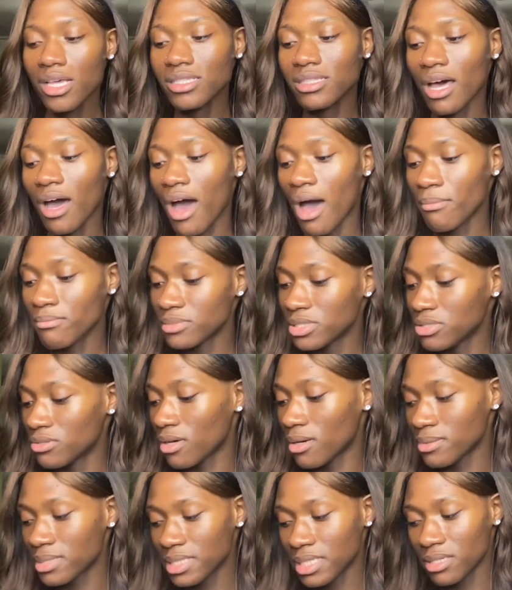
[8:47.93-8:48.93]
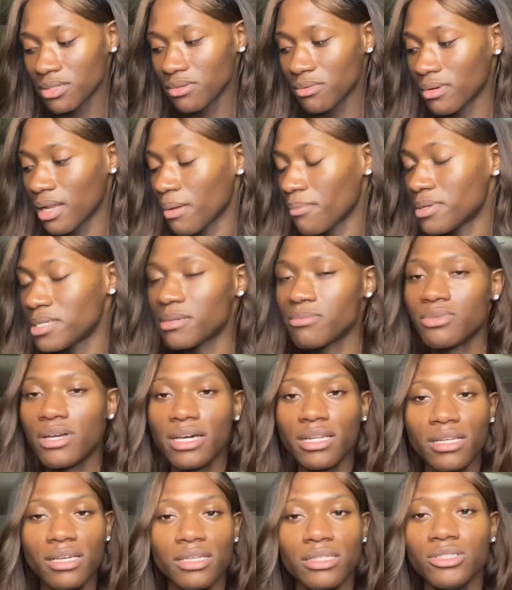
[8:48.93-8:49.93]
So I'm, you know, I'm sitting doing that, bitch. I'm
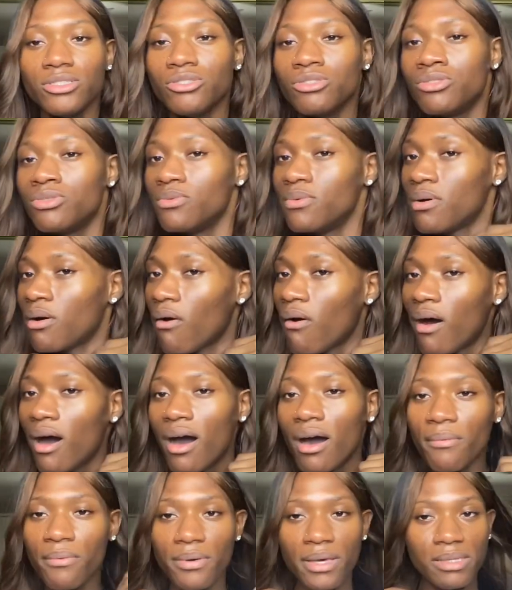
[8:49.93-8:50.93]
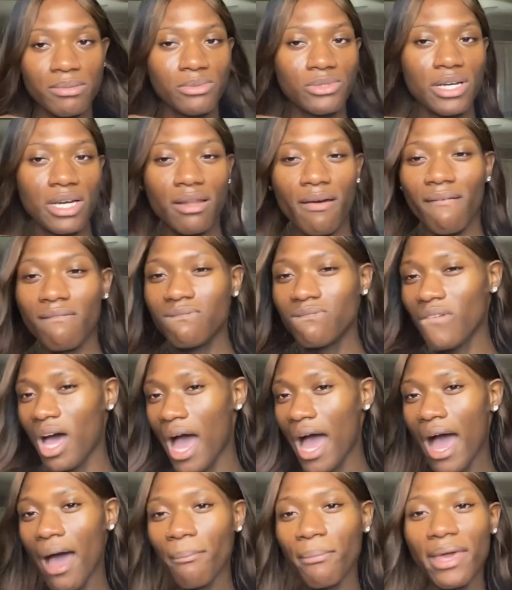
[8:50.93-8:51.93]
trying to do it all, bitch. I'm trying to,
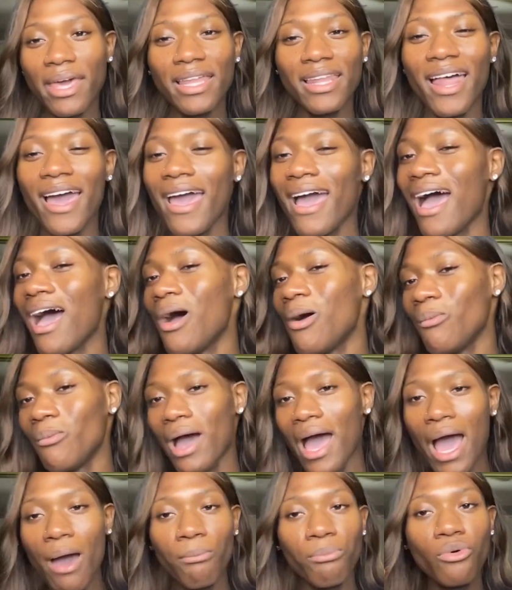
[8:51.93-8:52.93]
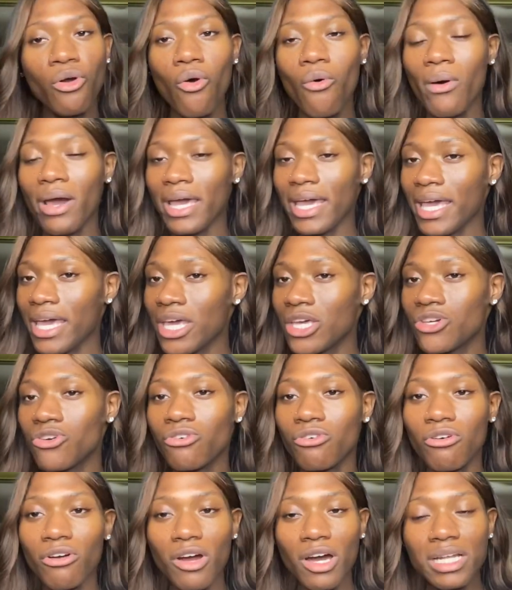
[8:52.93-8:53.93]
I mean, like, I'm I'm going in. Your
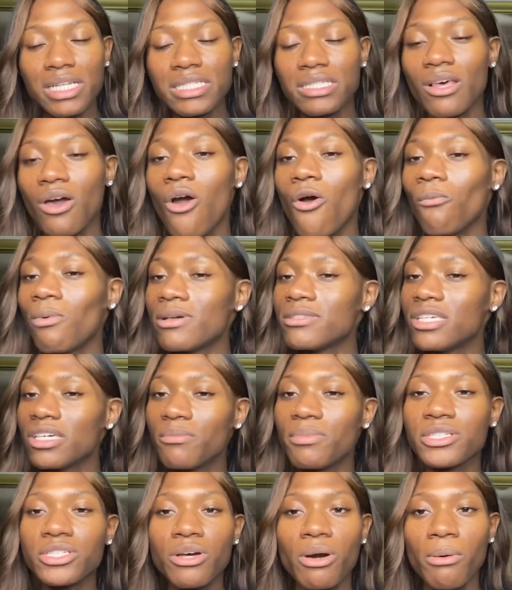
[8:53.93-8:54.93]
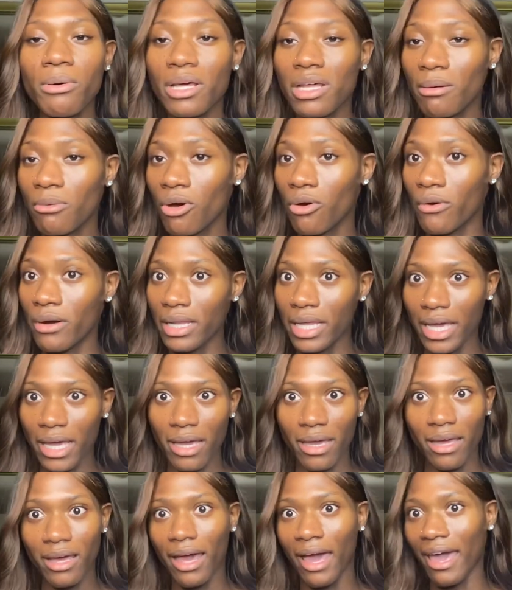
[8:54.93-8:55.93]
girl is, if I see a bitch going in, I'm going
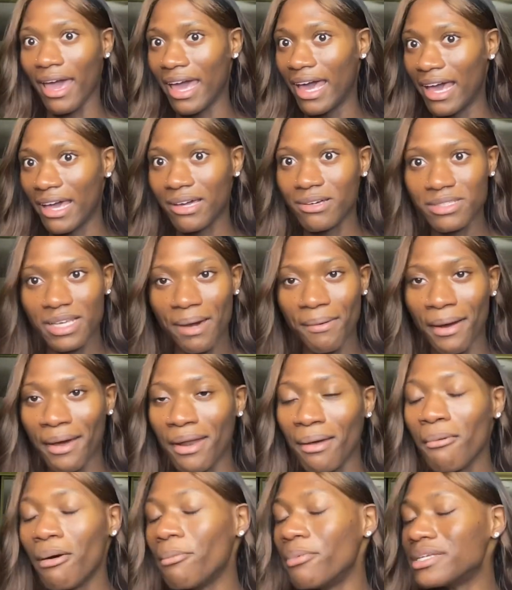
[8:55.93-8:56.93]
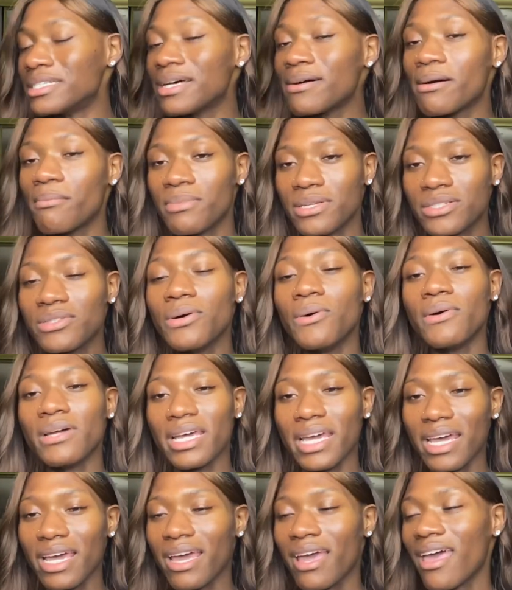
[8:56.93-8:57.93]
in. And I, I ain't gonna talk about no more, bitch. A bitch going
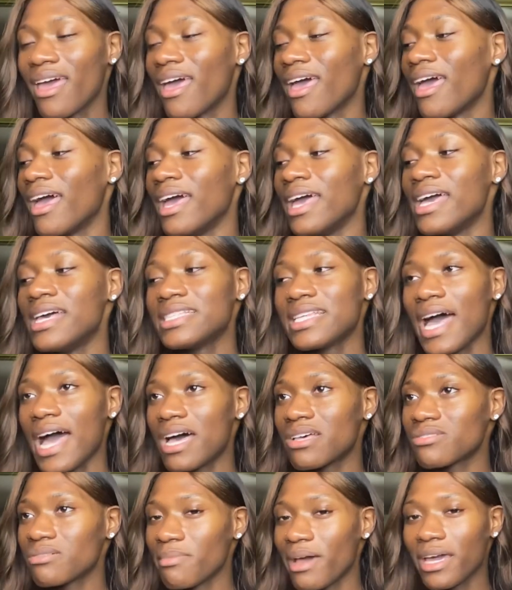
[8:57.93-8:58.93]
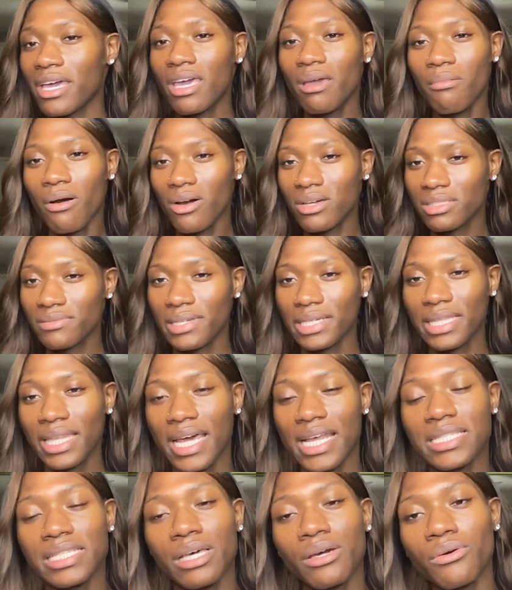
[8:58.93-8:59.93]
in his eyes went back. He was like
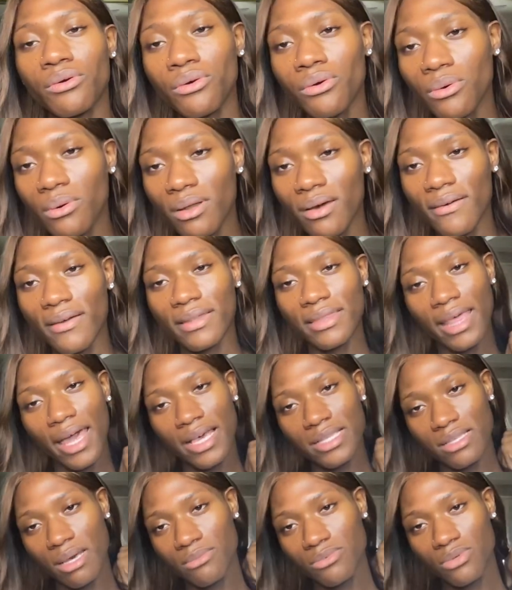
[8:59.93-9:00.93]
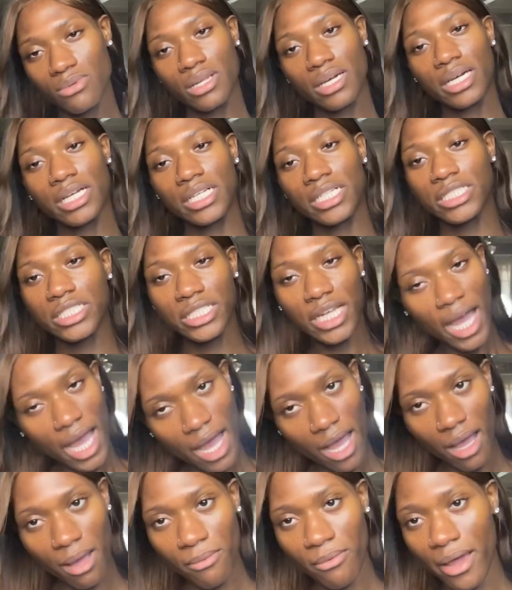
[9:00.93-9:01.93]
that. I said, cool, all right, that's, I'm doing a good
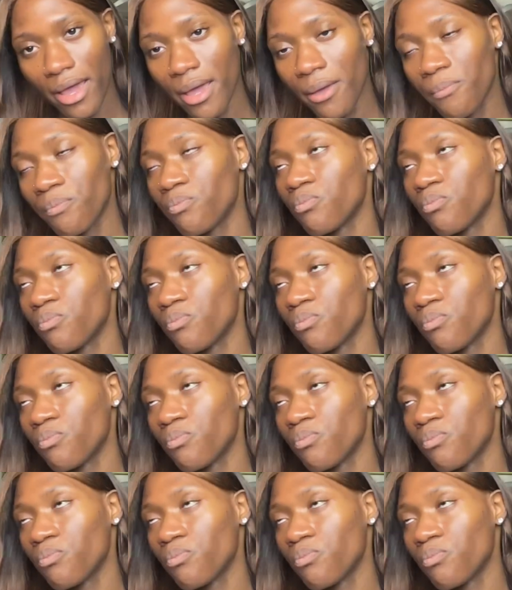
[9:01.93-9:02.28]
job, right?